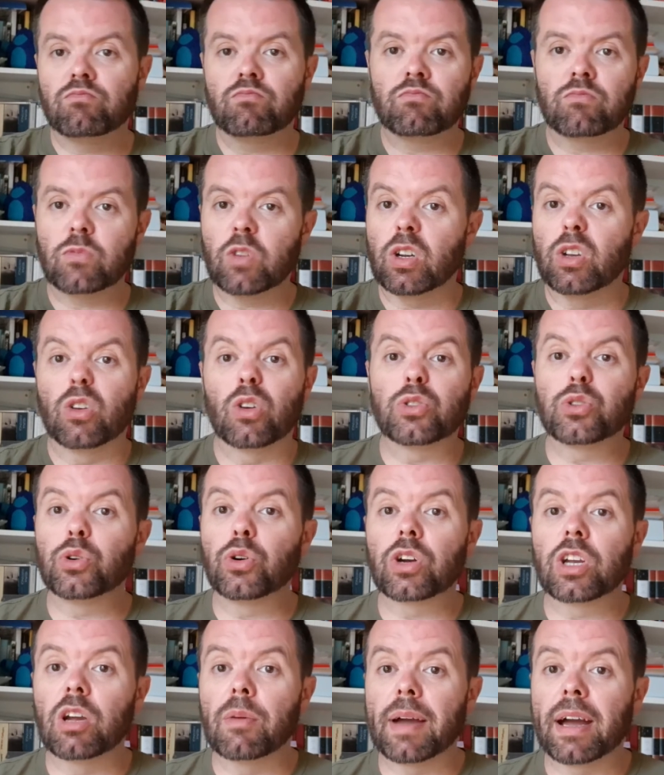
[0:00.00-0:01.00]
well, you're not
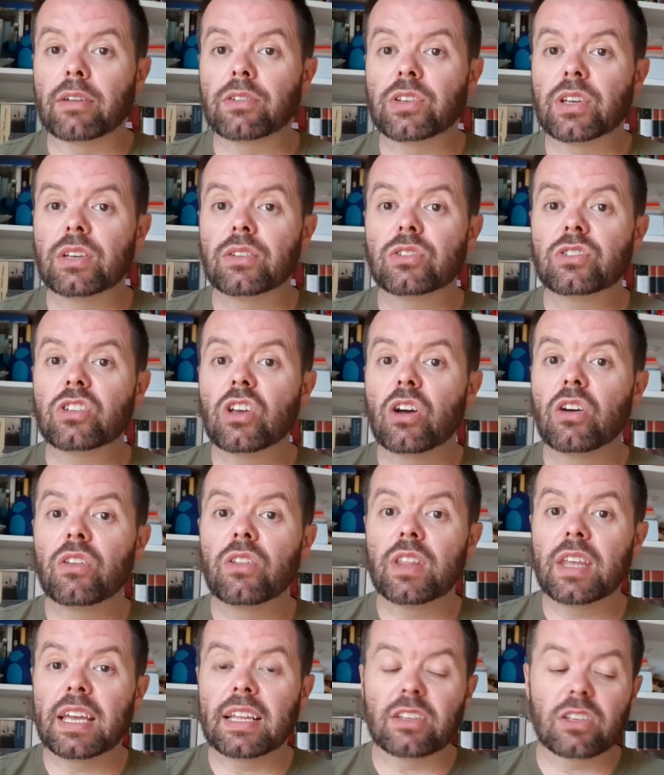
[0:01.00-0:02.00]
talking about it. So
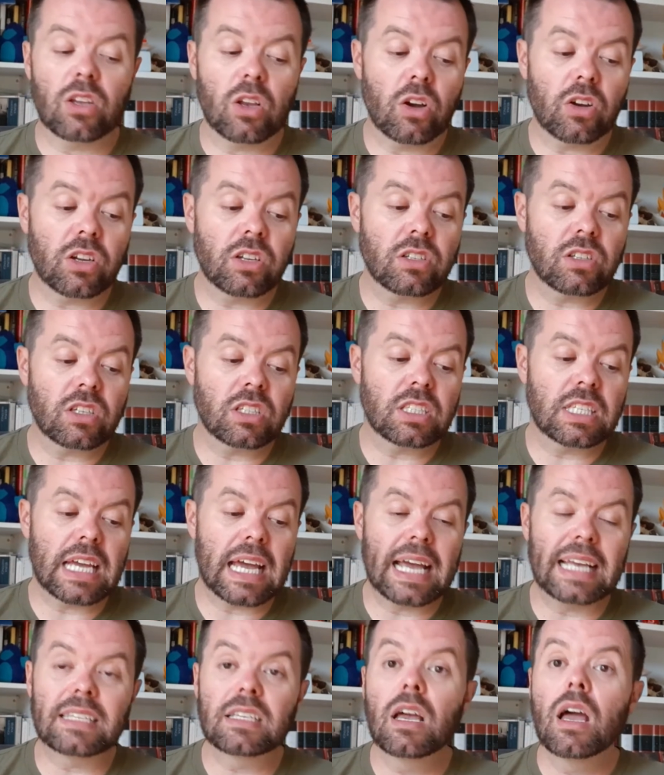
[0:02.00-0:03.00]
the interlocutor
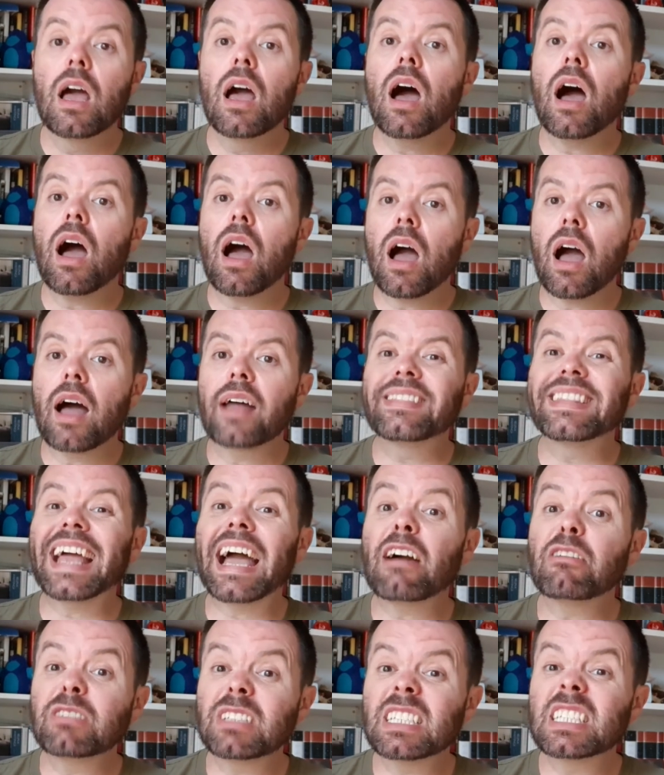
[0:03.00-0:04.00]
says,
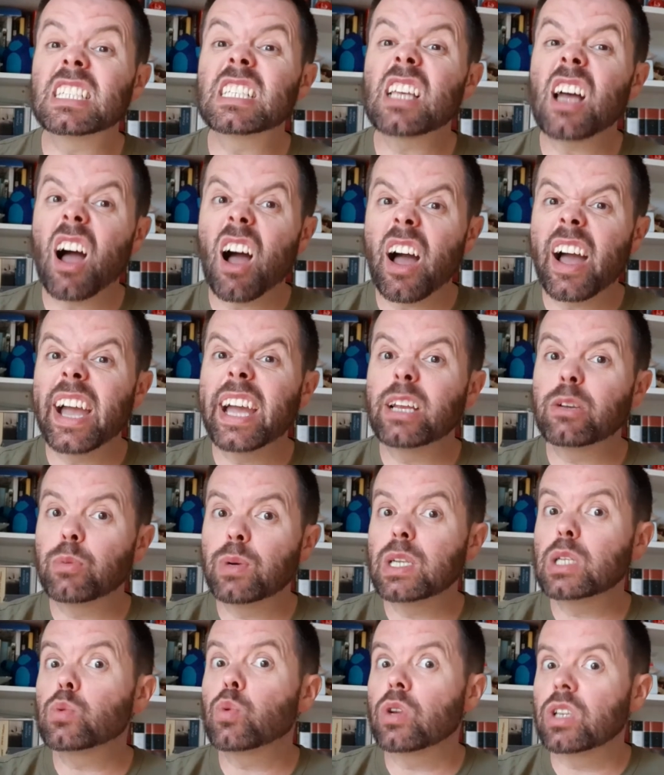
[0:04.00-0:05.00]
now decide
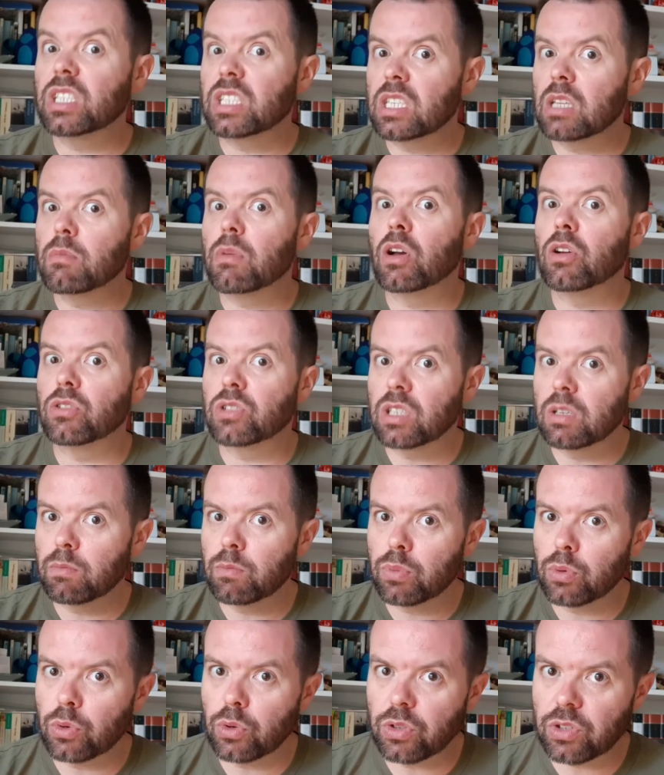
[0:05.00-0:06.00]
which one is the most
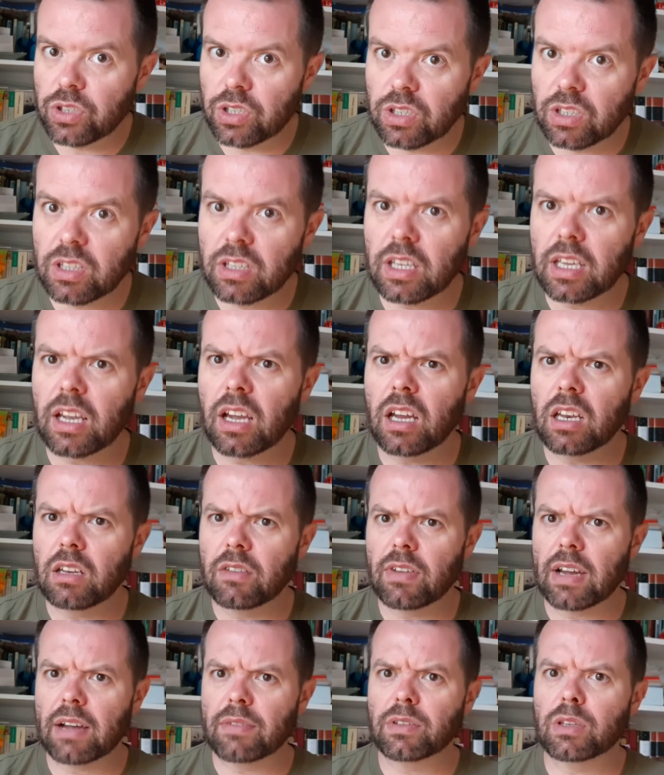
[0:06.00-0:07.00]
important. They kind of
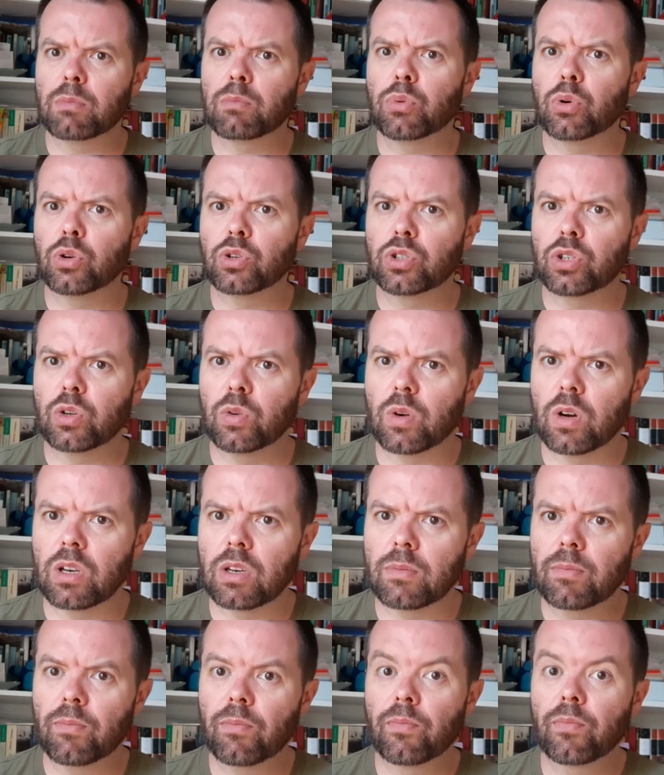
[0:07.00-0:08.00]
have to push you on.
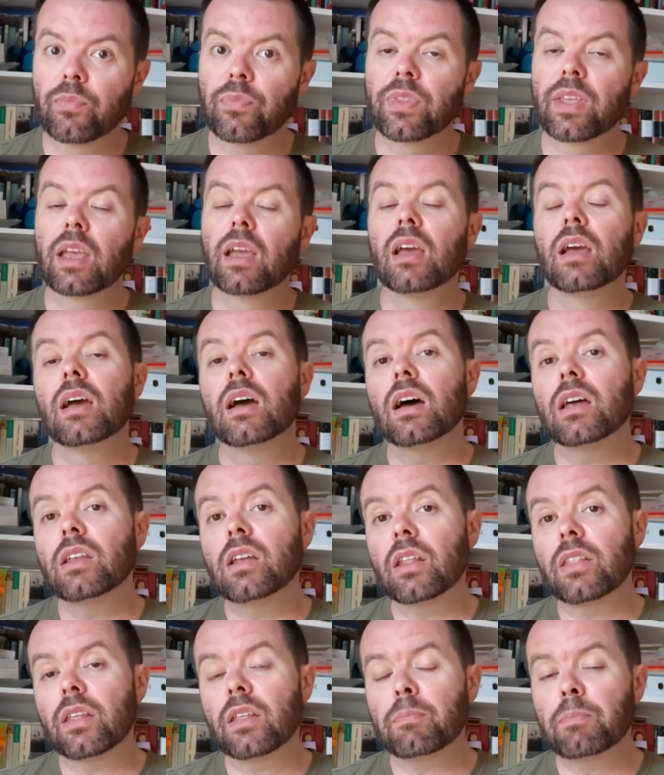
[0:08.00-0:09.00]

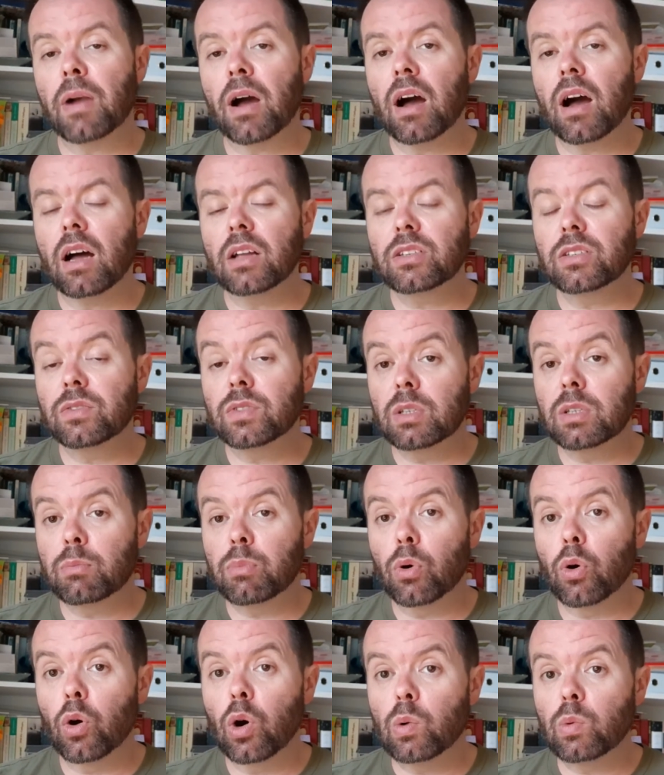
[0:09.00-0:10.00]
Another part of
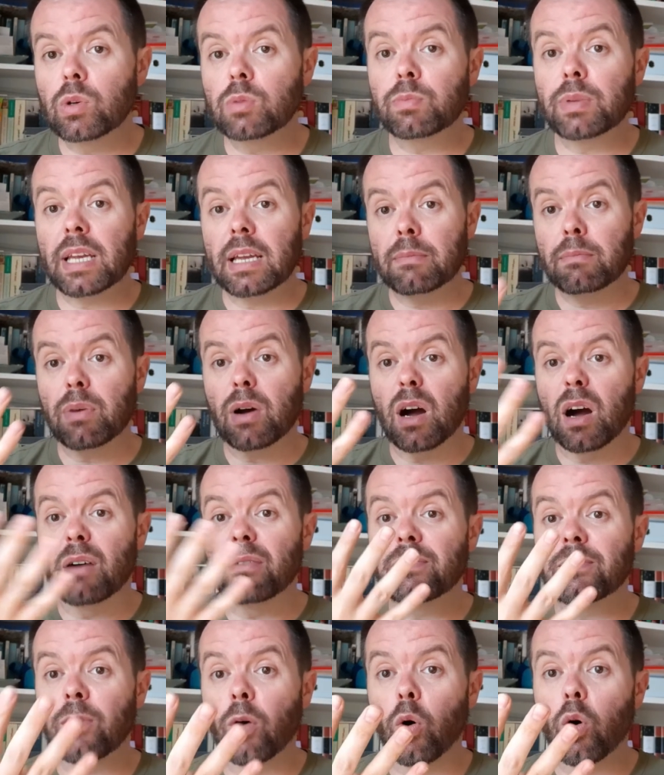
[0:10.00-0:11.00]
support would be in
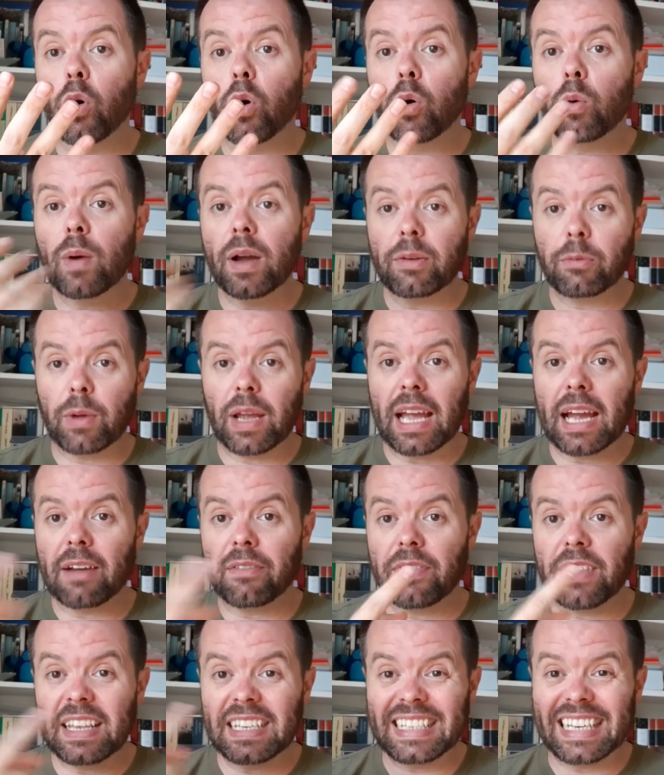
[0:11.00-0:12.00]
part 4 when we
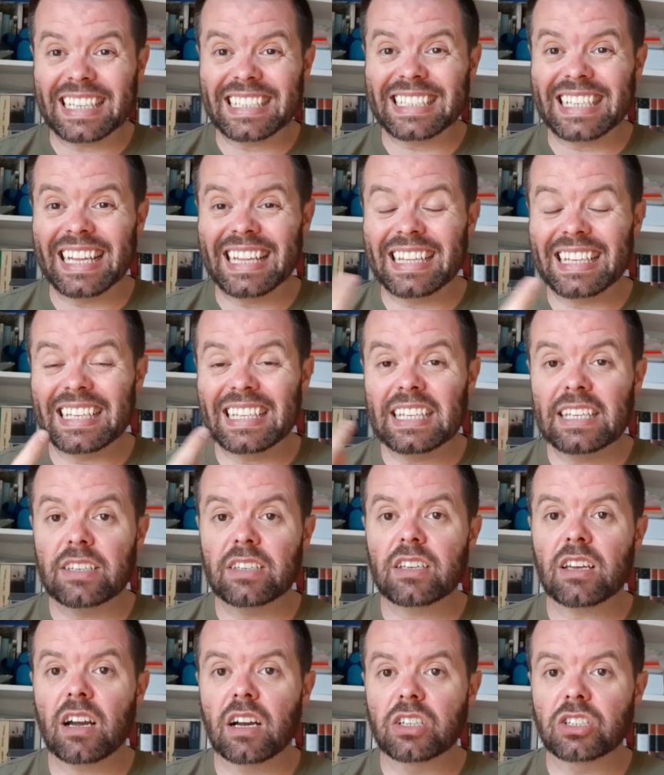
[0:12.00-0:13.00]
have this extended
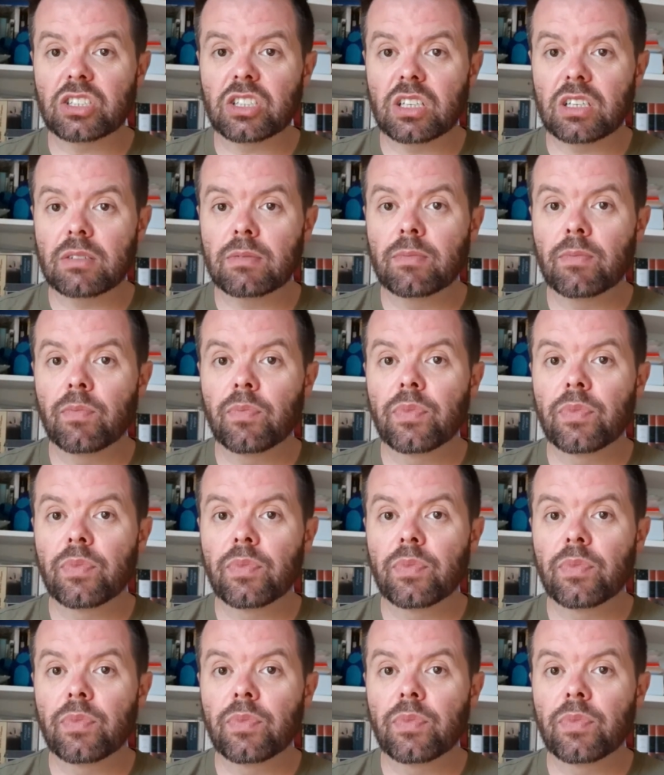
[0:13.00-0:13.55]
discussion.